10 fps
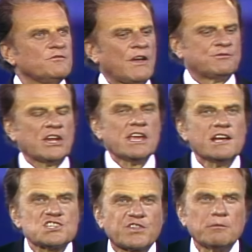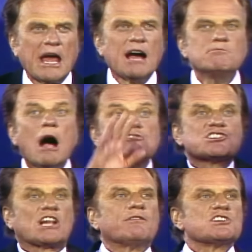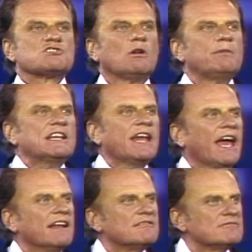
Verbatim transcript: 50 years from now, most of us will be dead.